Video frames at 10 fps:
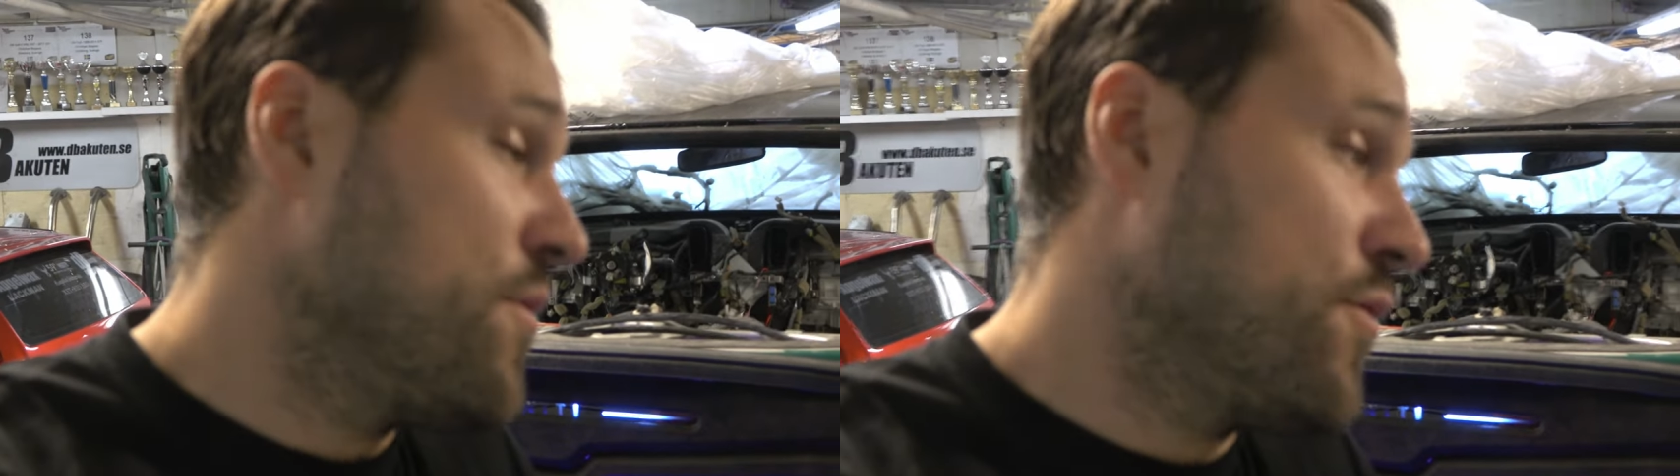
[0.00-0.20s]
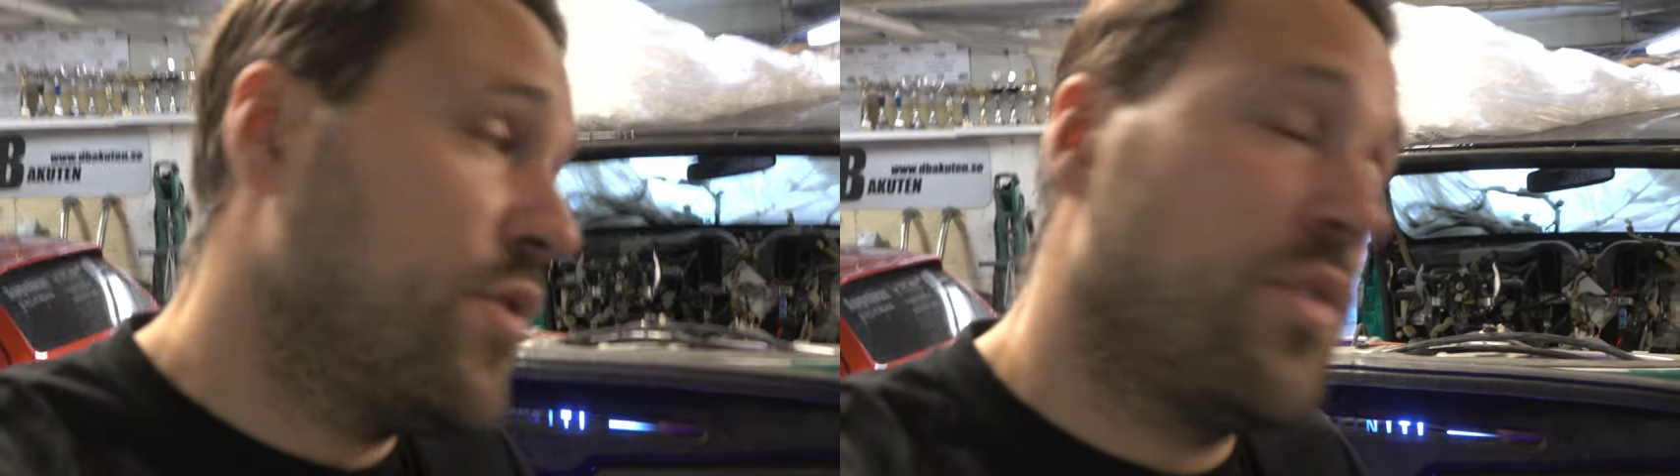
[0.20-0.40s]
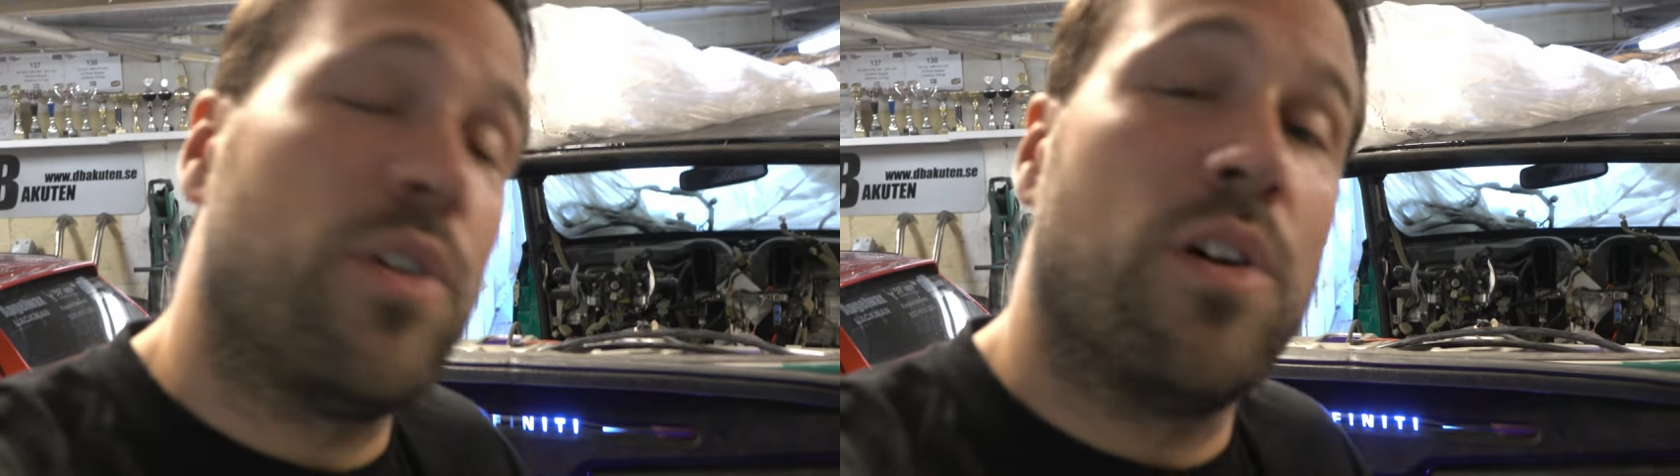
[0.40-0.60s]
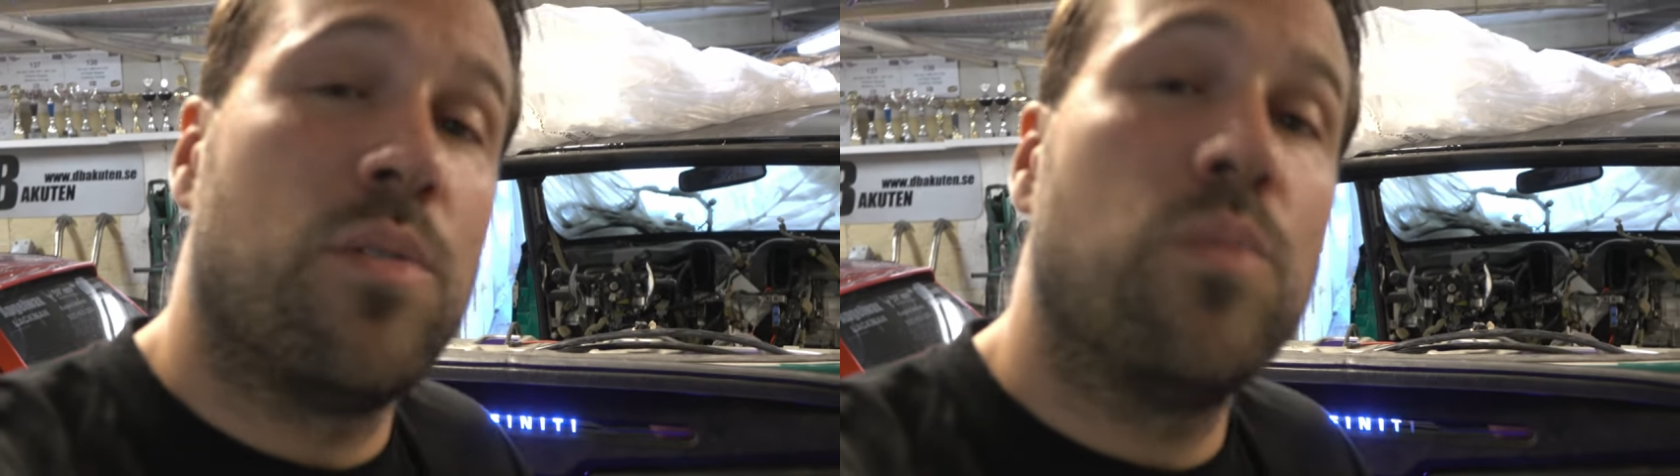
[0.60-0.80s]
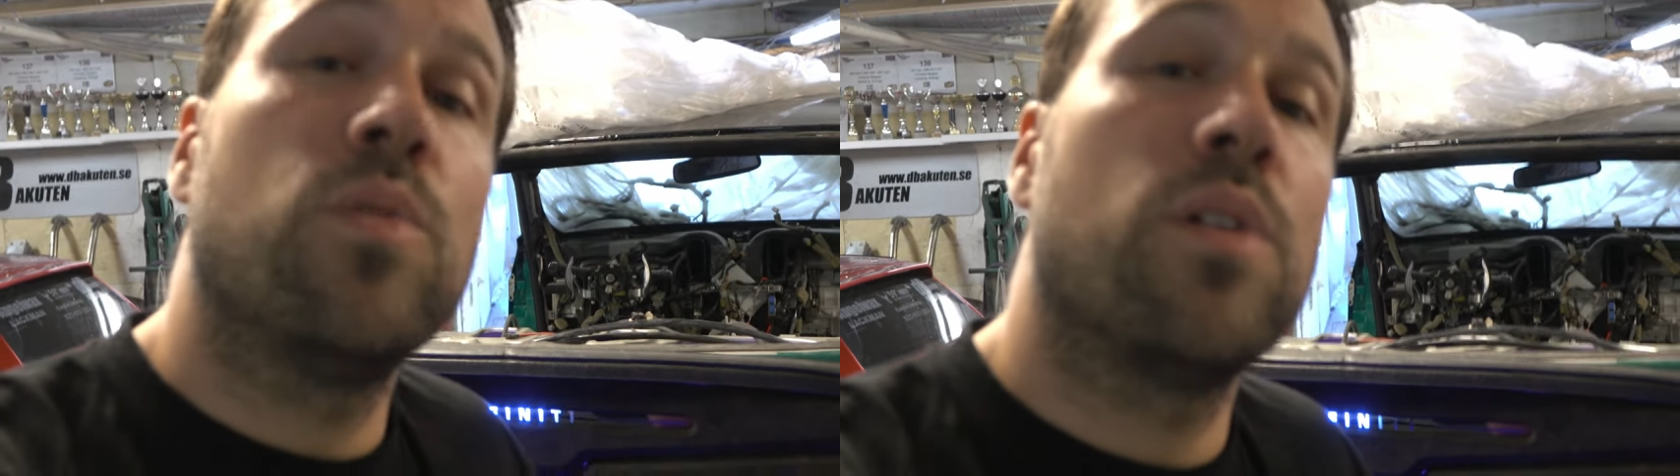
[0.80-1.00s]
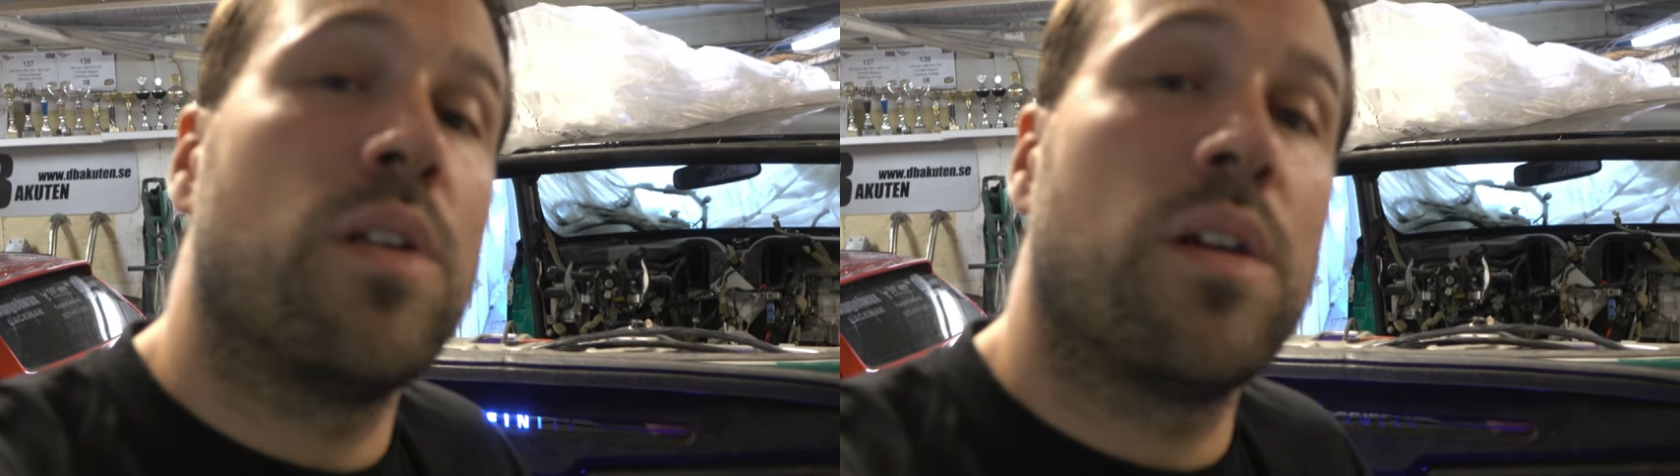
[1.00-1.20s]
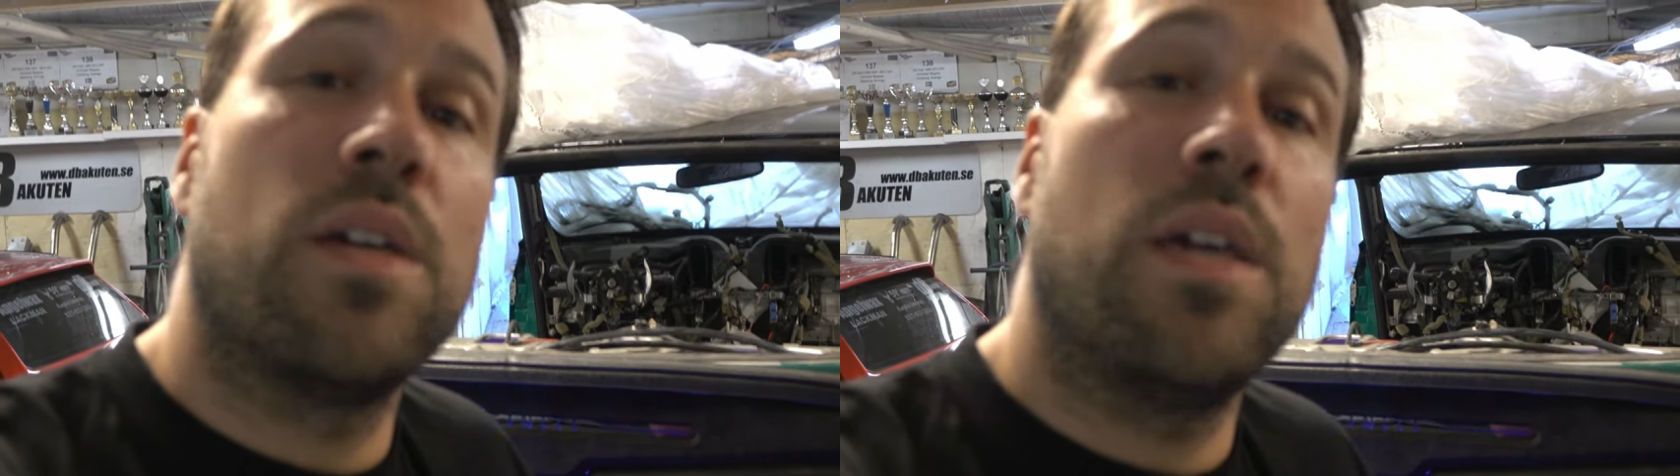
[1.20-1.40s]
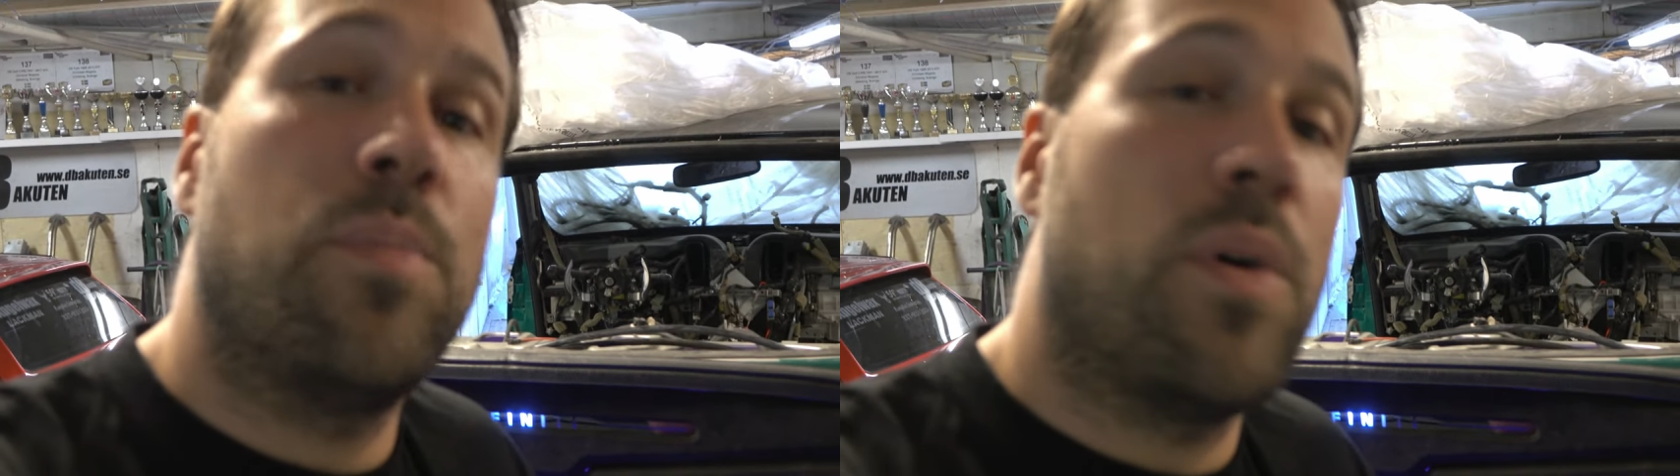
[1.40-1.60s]
further on we're gonna
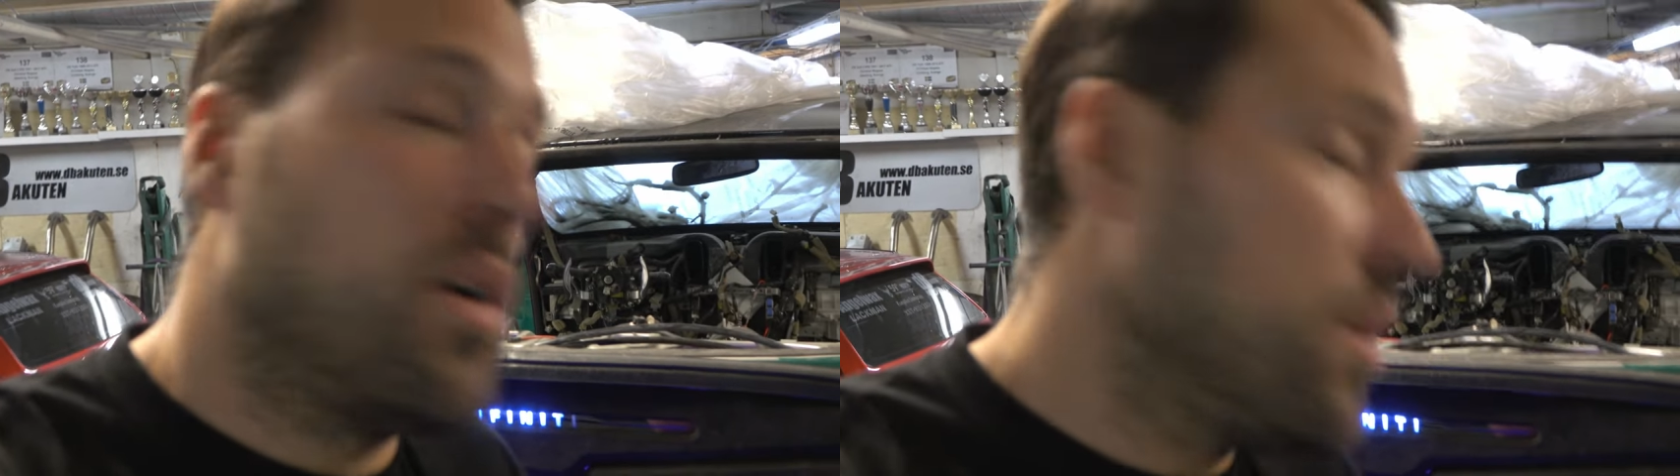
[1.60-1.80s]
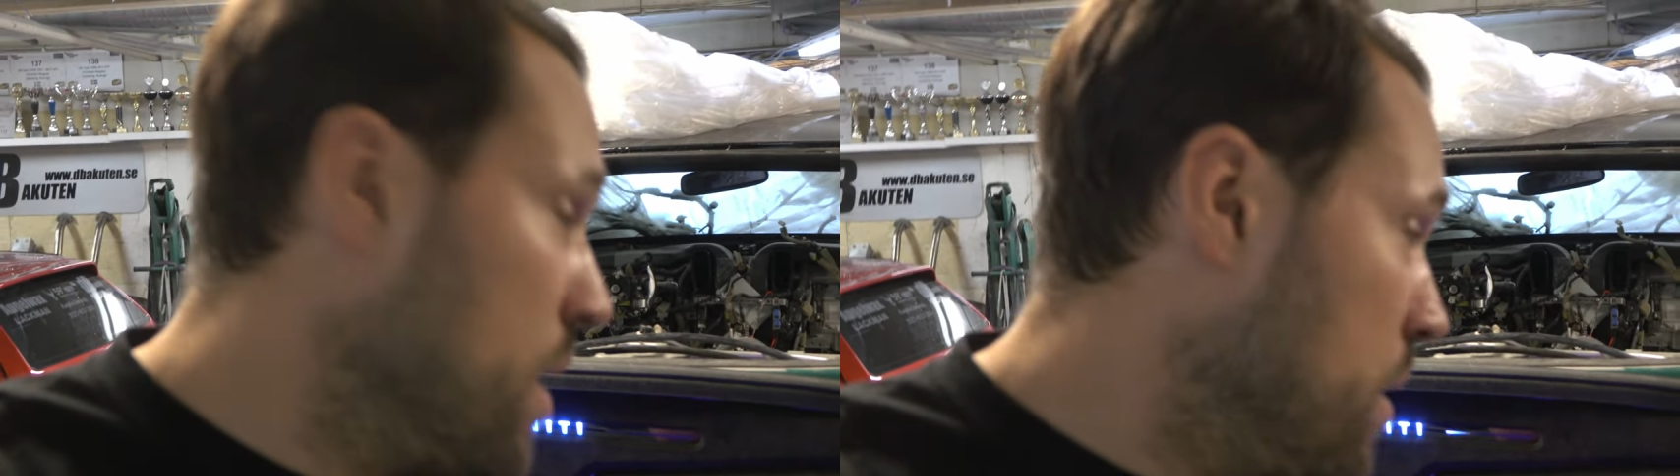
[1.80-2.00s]
keep on